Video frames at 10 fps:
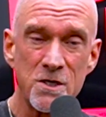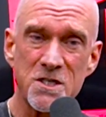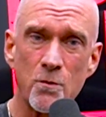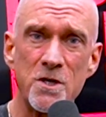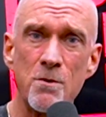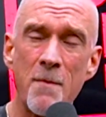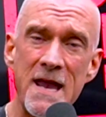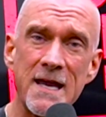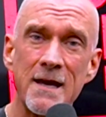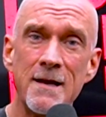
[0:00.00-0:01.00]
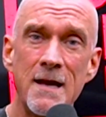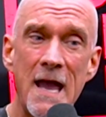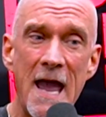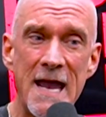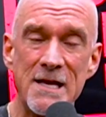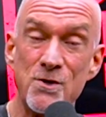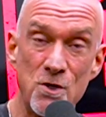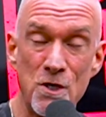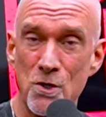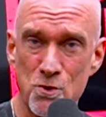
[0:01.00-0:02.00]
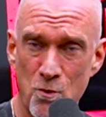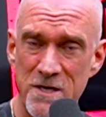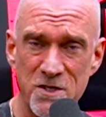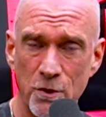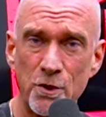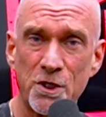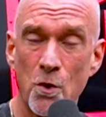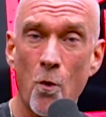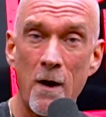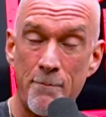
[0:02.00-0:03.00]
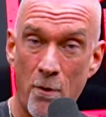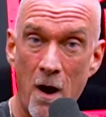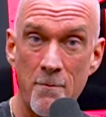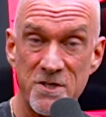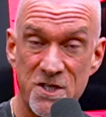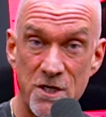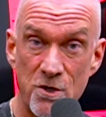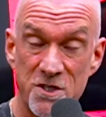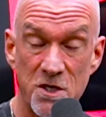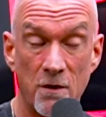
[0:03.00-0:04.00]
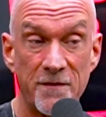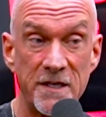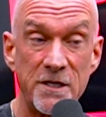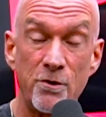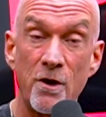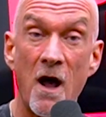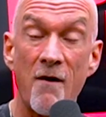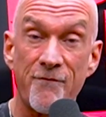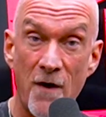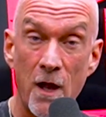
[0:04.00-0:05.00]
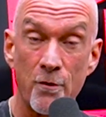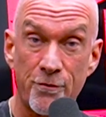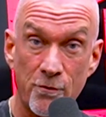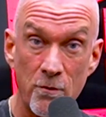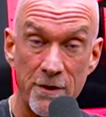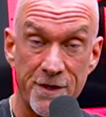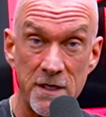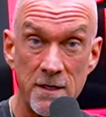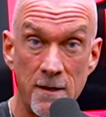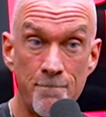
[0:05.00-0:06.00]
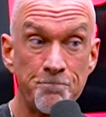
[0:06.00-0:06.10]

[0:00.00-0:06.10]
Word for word: So when you make a New Year's resolution or a promise to yourself and then you do not follow through with it,